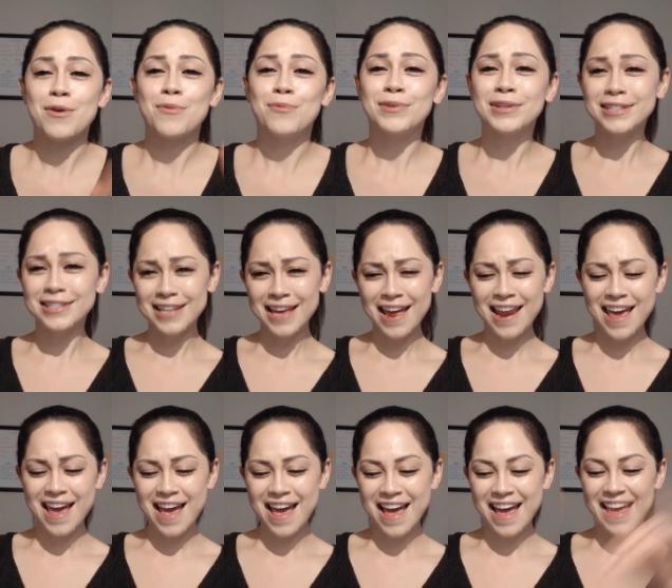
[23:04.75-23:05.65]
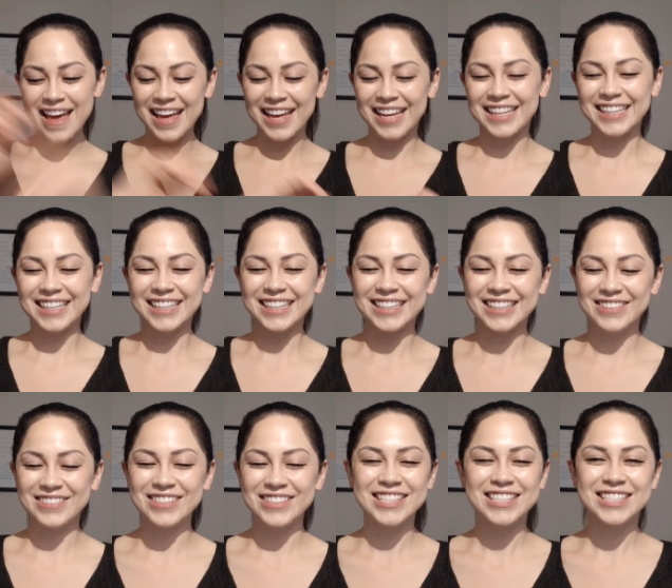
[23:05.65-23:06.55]
we did it! It
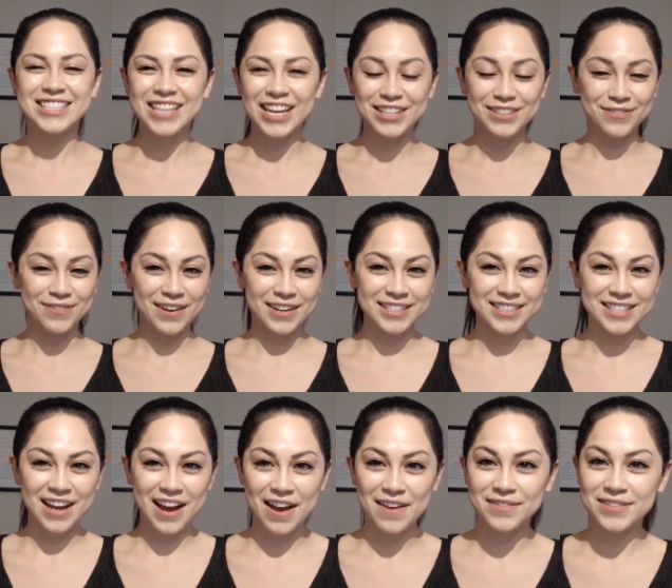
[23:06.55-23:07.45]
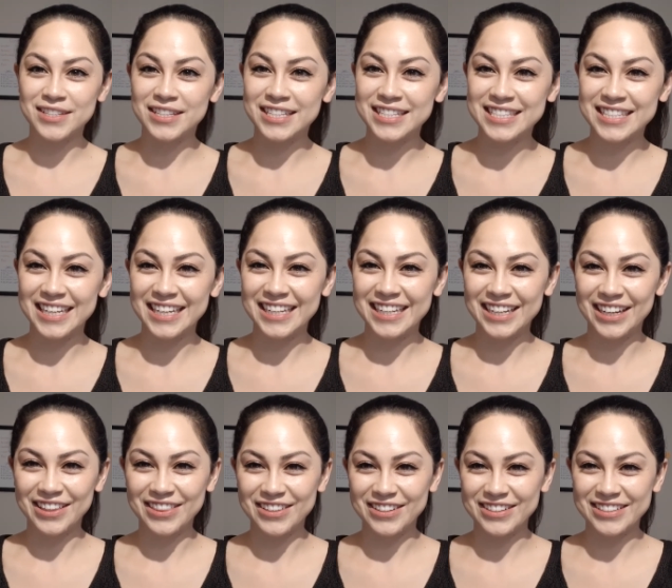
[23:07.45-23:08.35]
was such fun times in the city
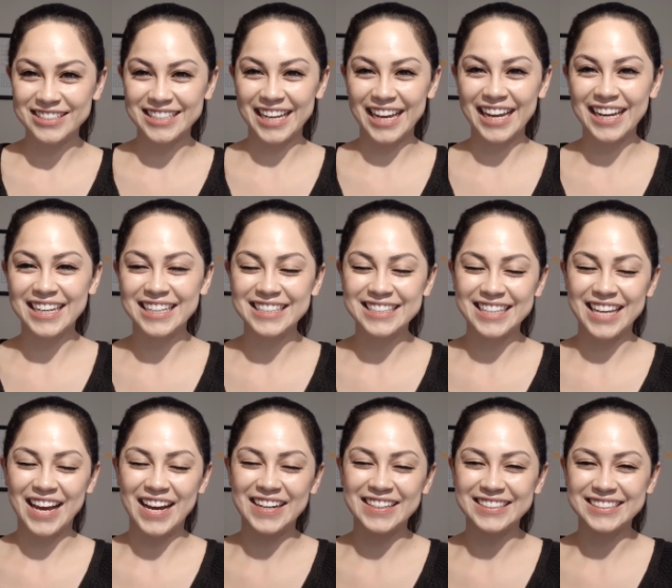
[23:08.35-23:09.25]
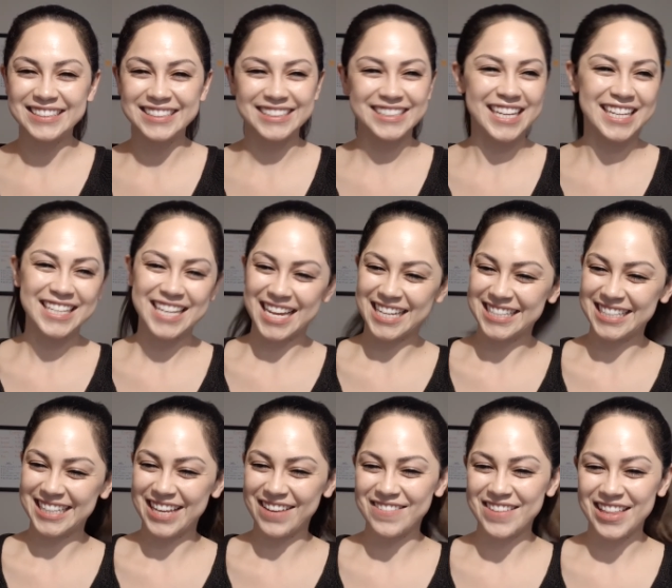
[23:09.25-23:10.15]
on Thursday, so just had to
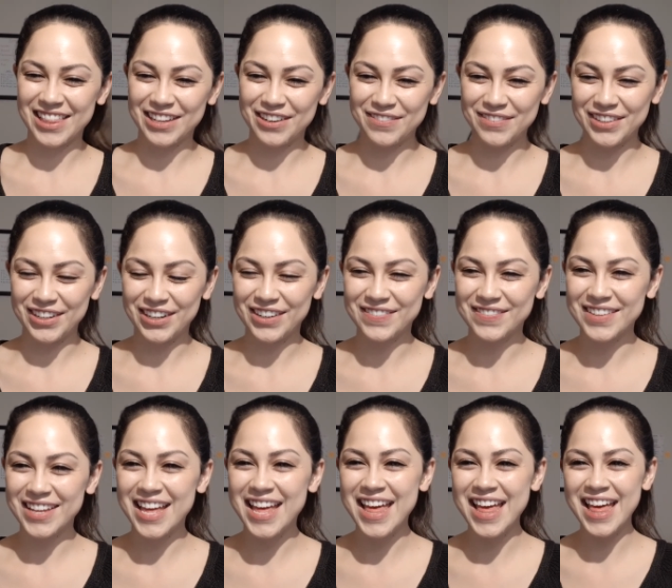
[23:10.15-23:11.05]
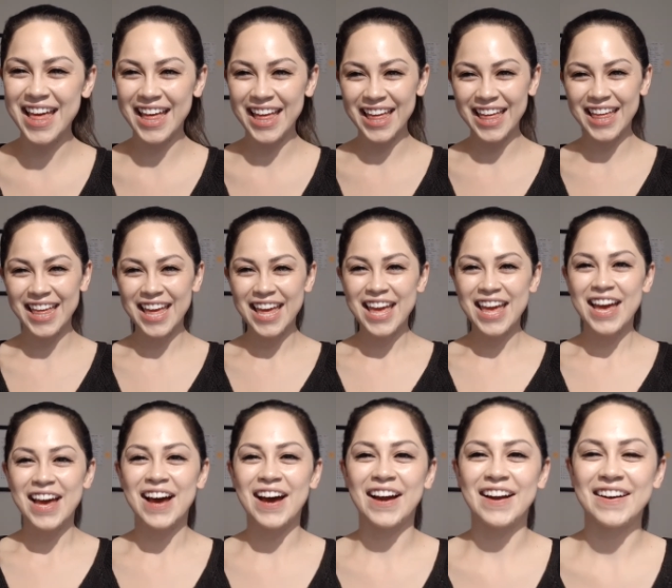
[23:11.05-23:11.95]
give that little blurb.
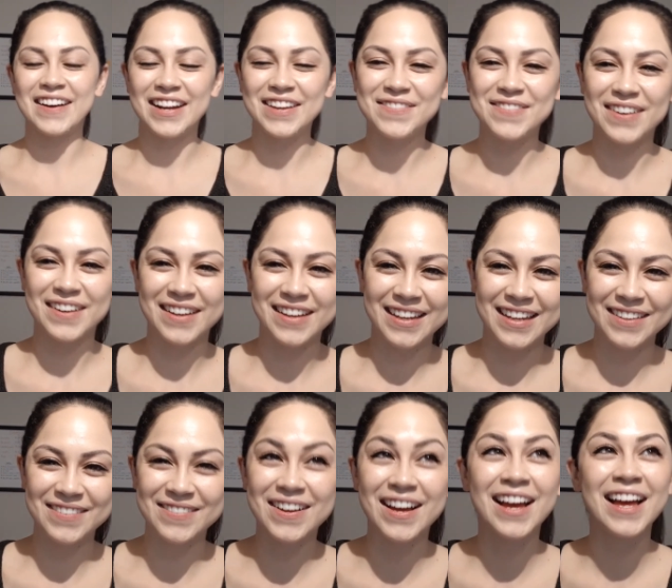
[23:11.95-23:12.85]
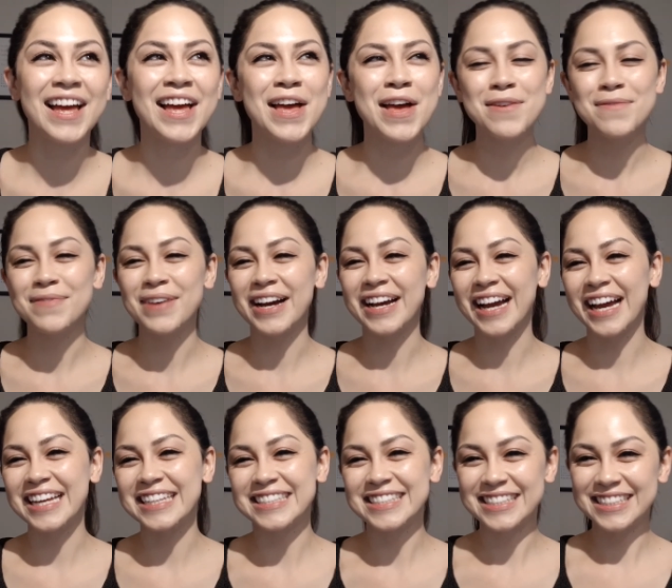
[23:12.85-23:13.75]
Alright, bye. Bye
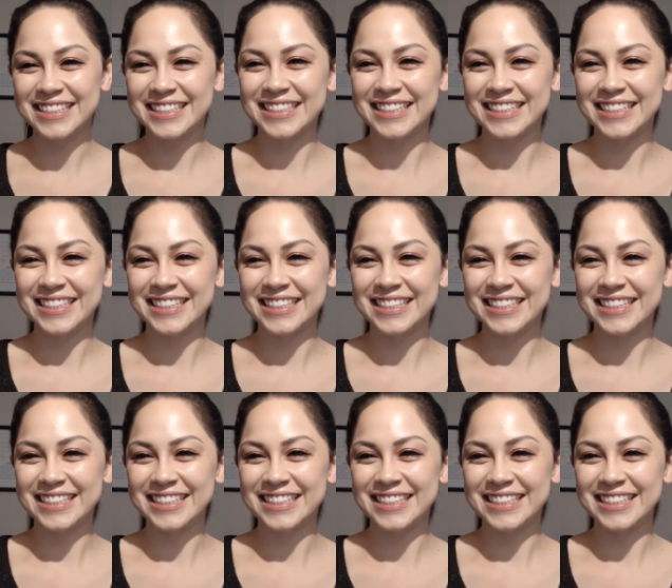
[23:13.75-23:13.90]
guys!